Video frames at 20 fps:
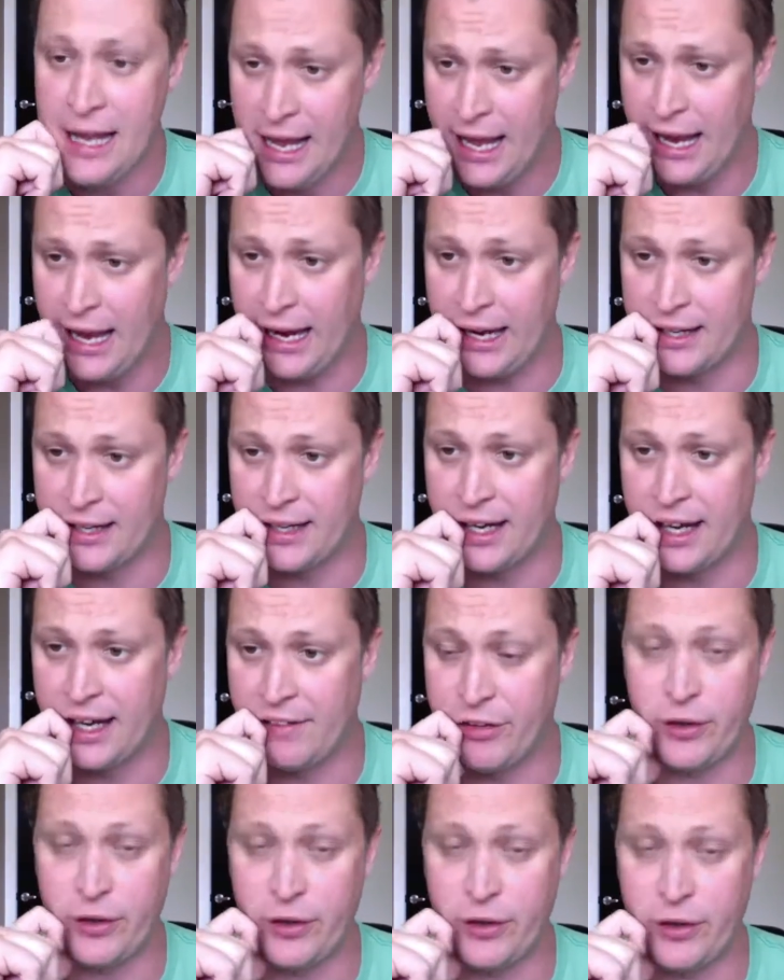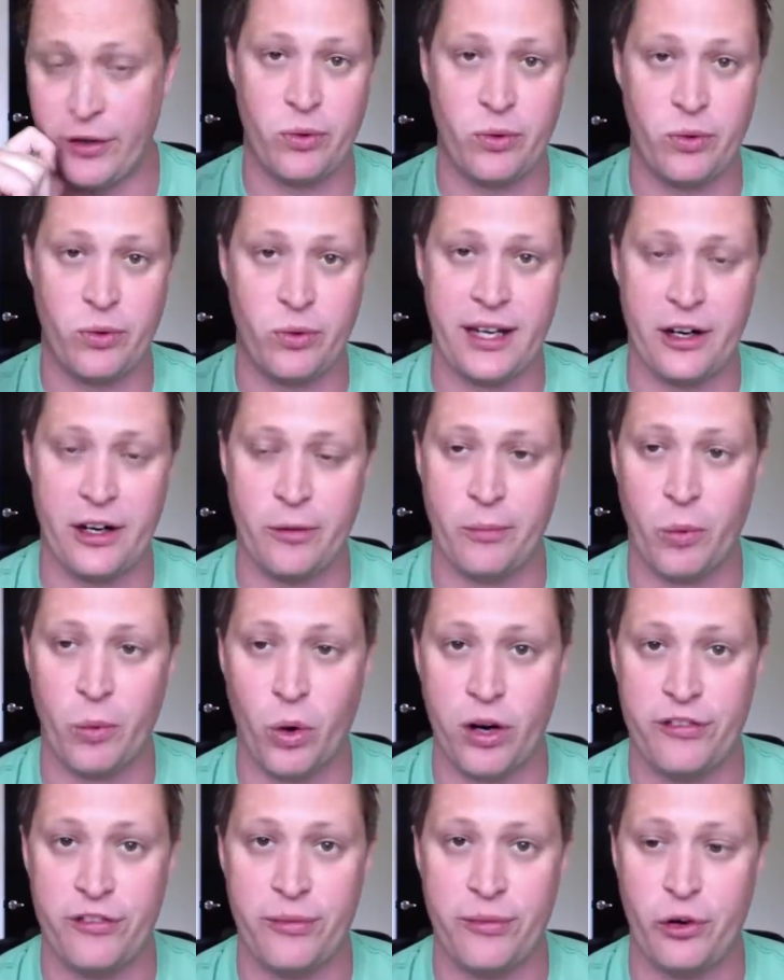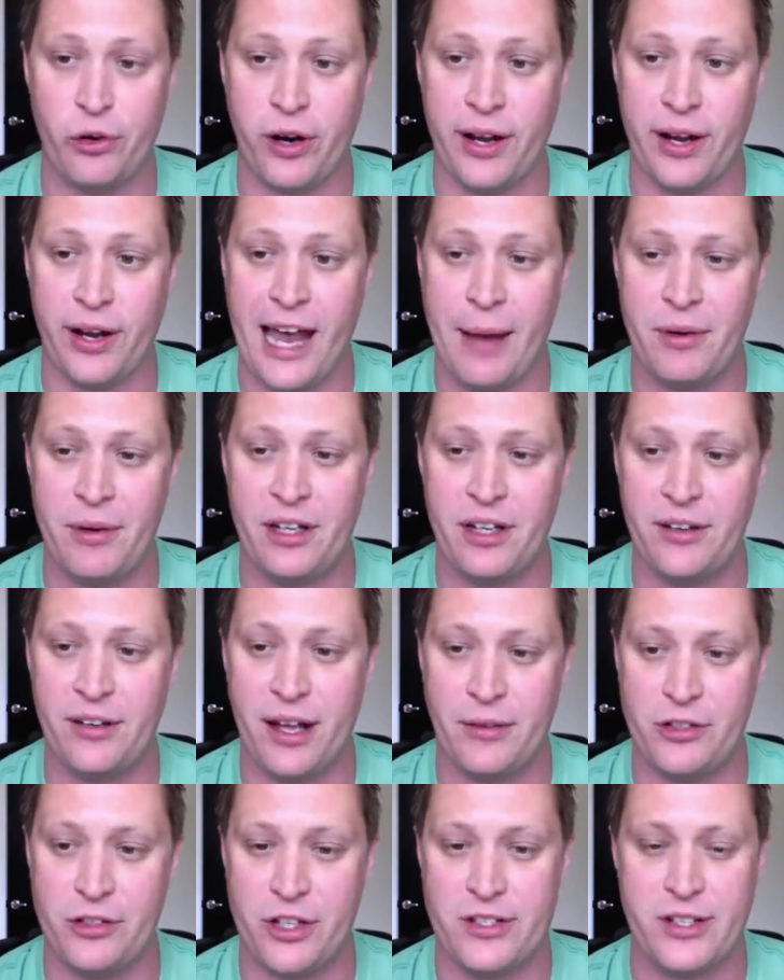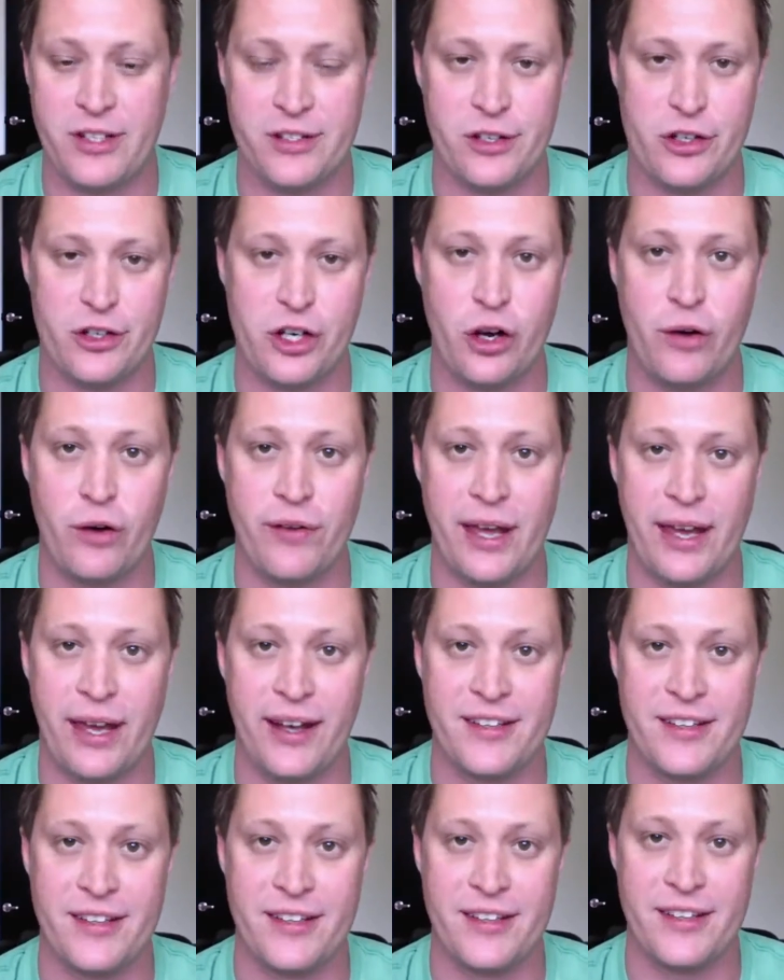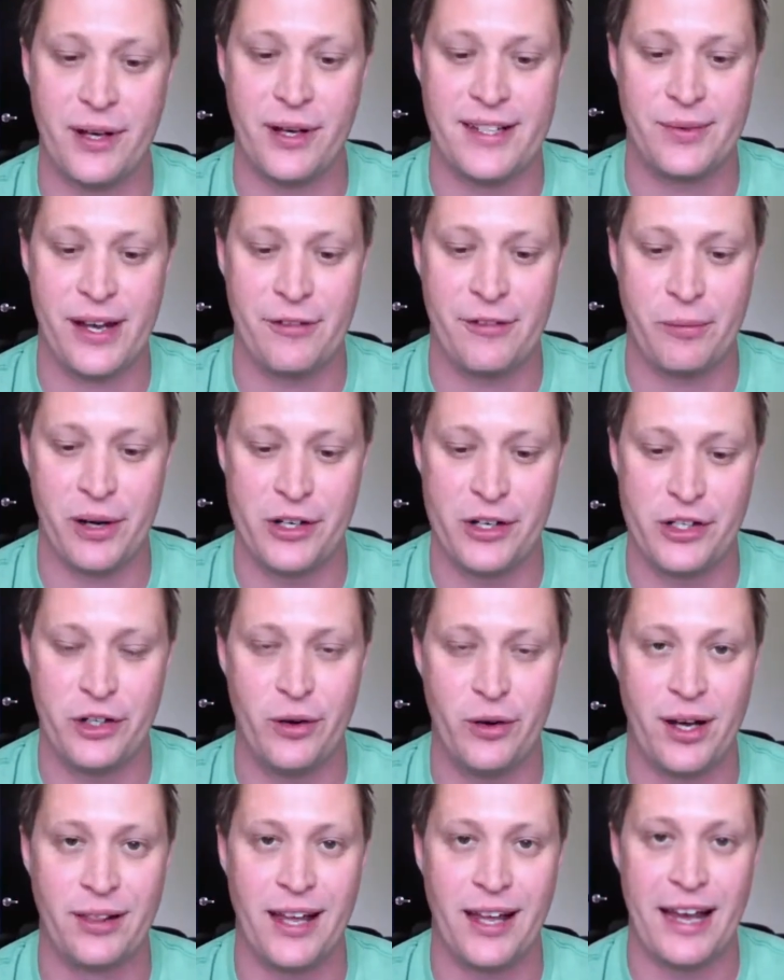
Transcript: And if you guys want to hear more from Craig, how many, just as a show of hands, you guys, we have a bunch of you on live.